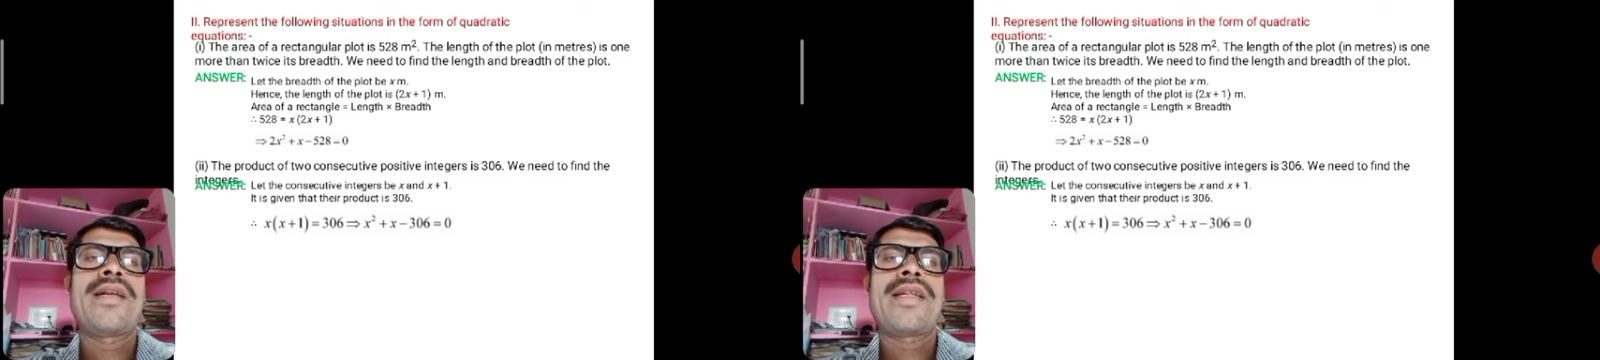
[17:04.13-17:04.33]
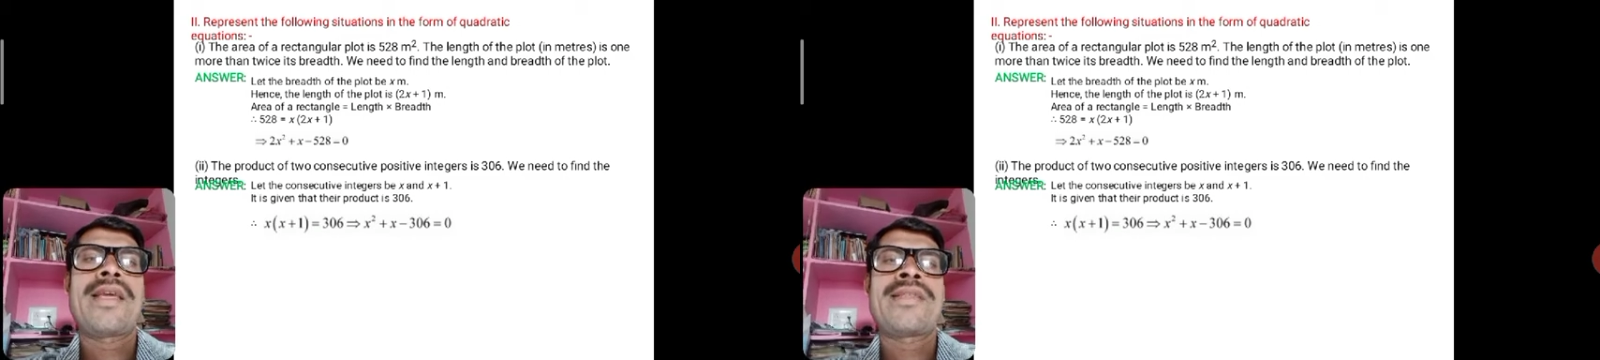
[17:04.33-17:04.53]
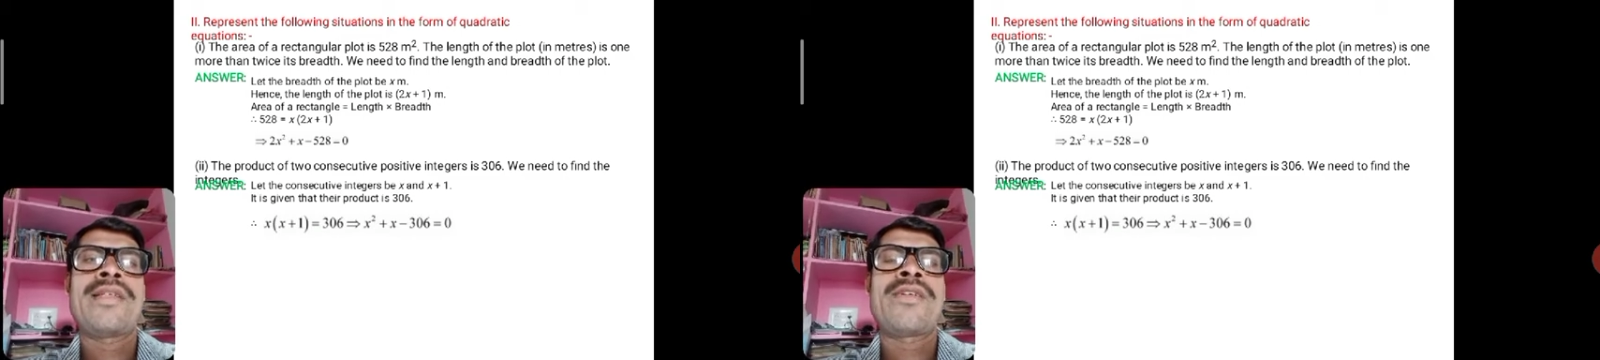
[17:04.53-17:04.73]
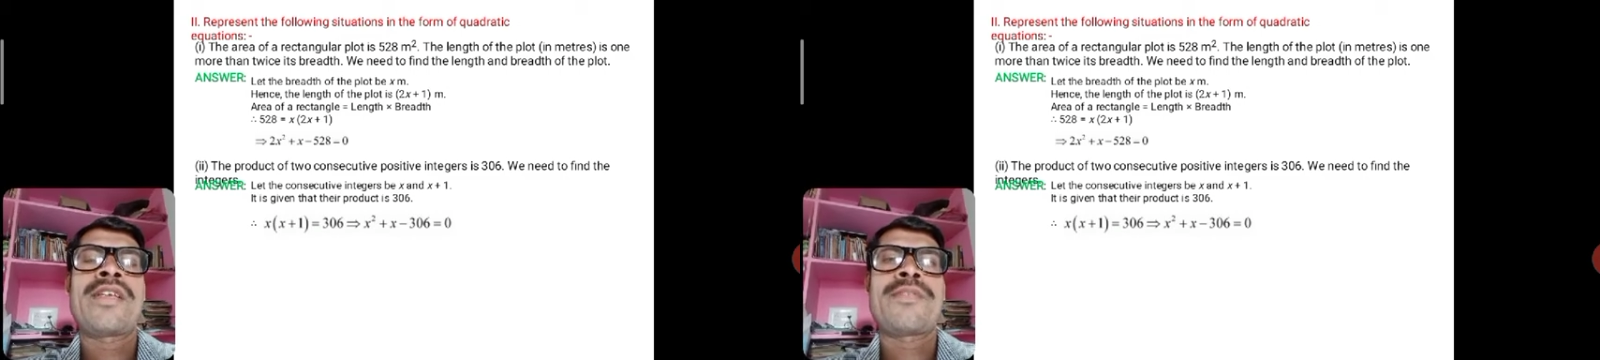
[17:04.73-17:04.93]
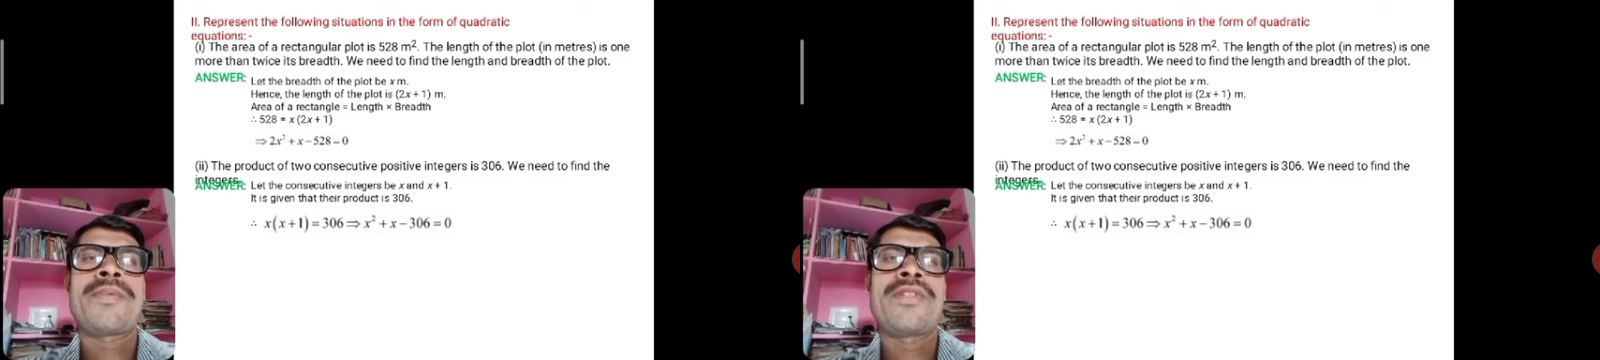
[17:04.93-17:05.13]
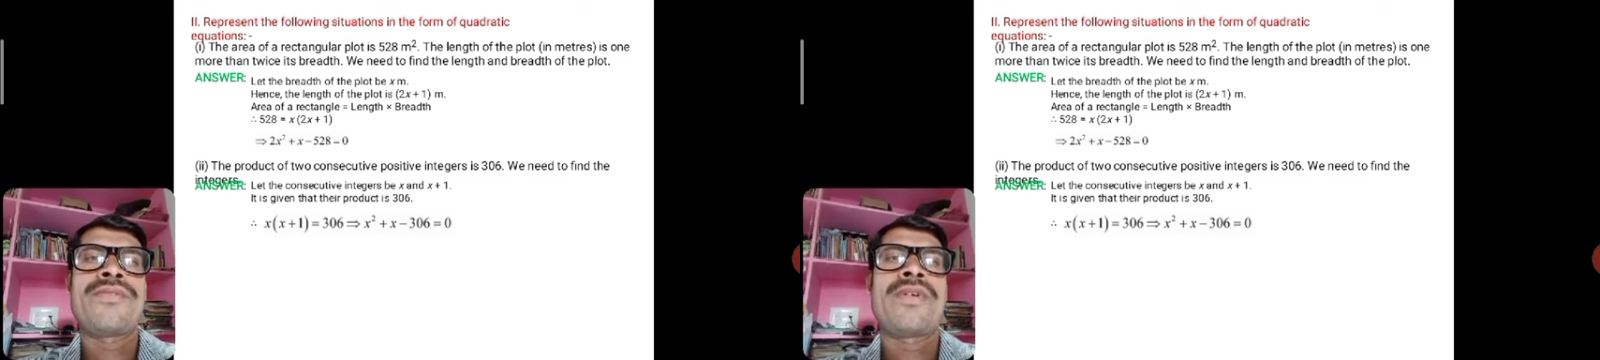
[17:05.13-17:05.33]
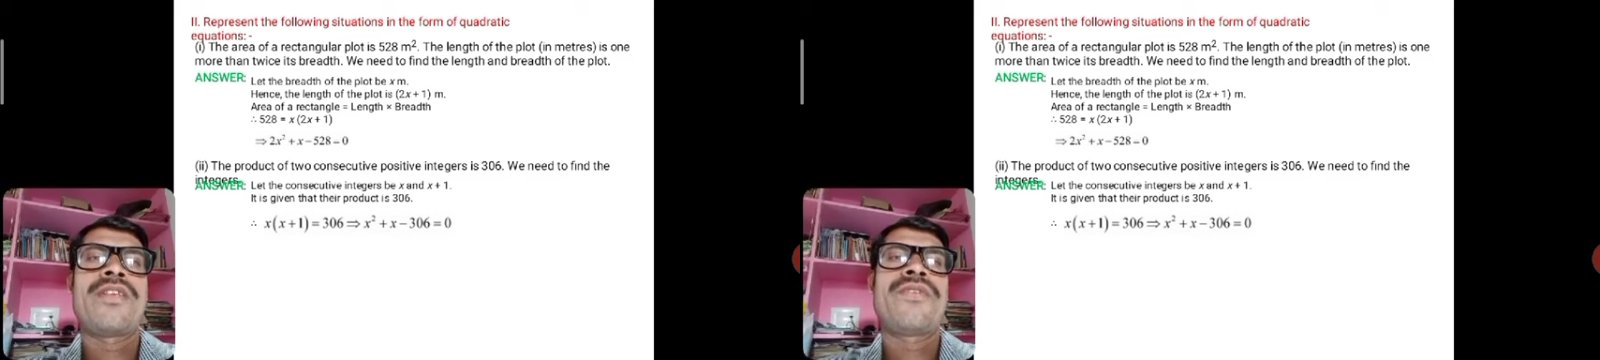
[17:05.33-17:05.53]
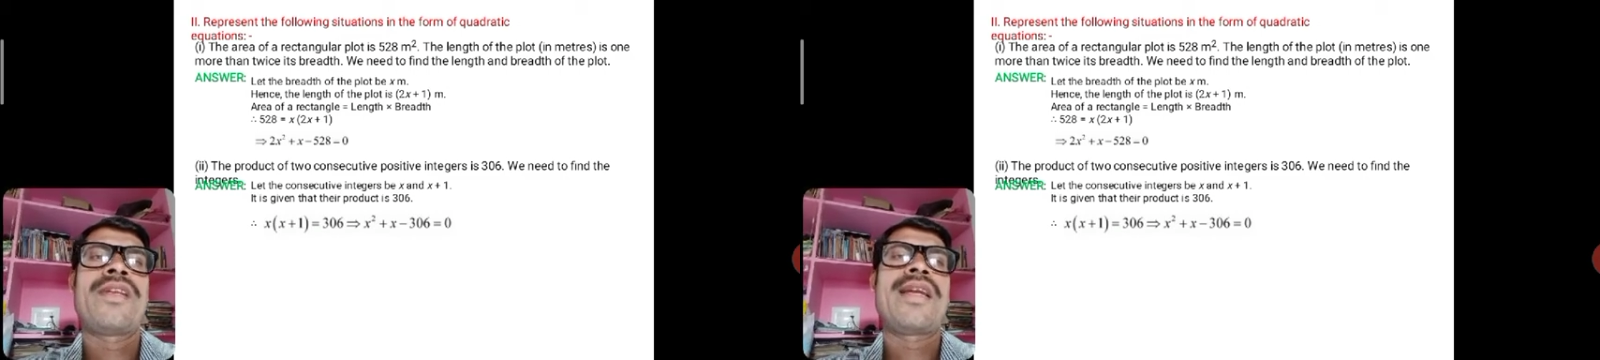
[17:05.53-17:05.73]
x into x plus 1,
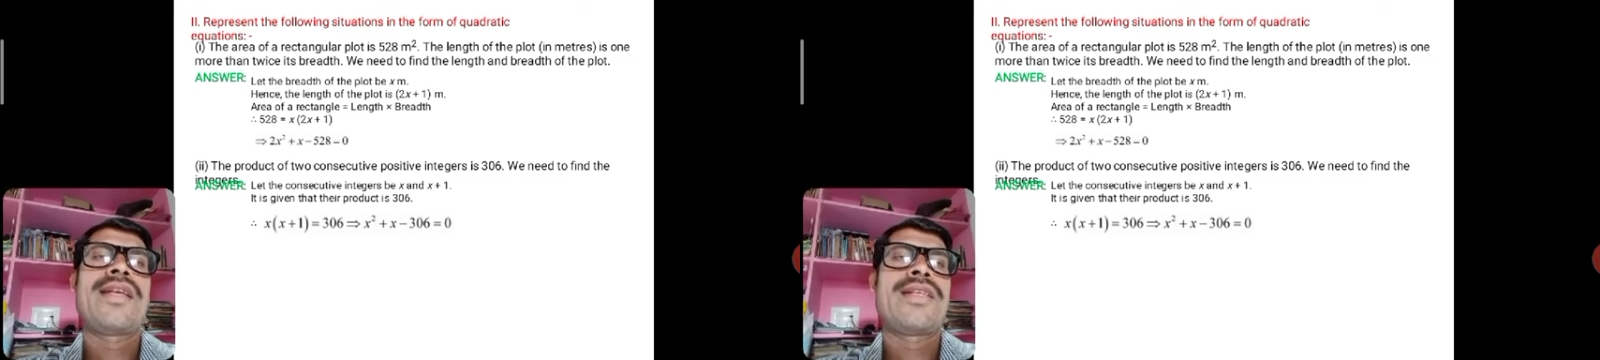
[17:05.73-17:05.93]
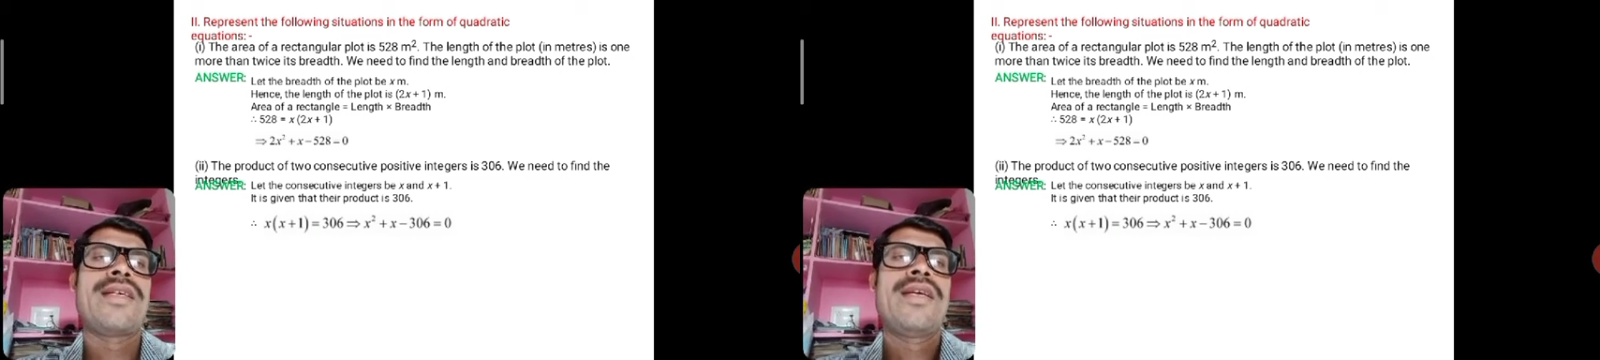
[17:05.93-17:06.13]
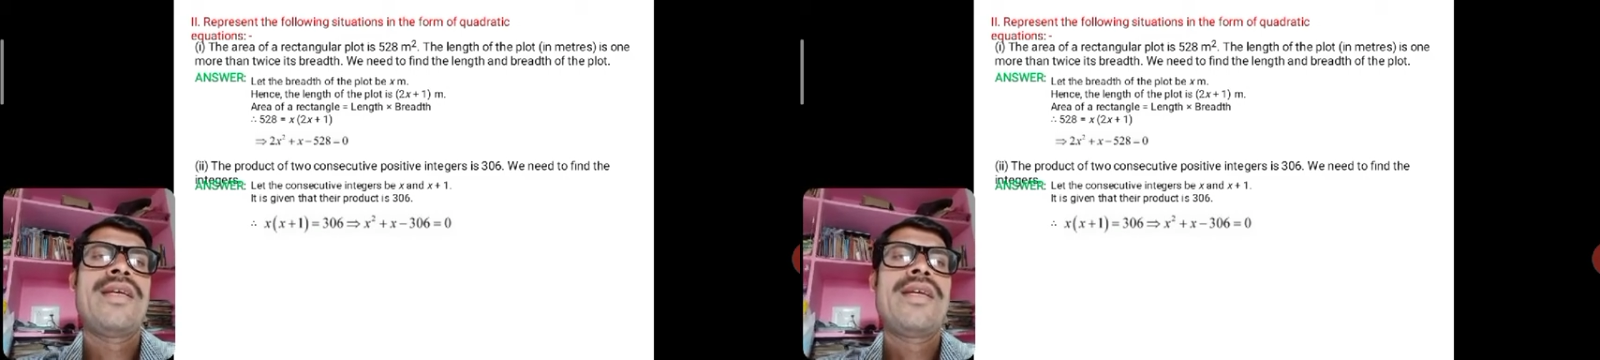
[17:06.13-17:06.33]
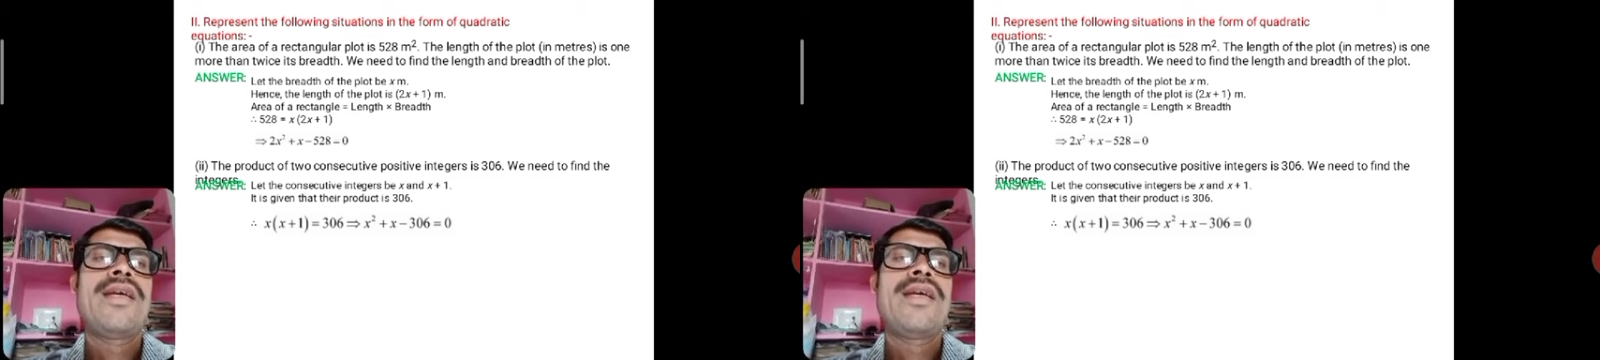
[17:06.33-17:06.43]
you will get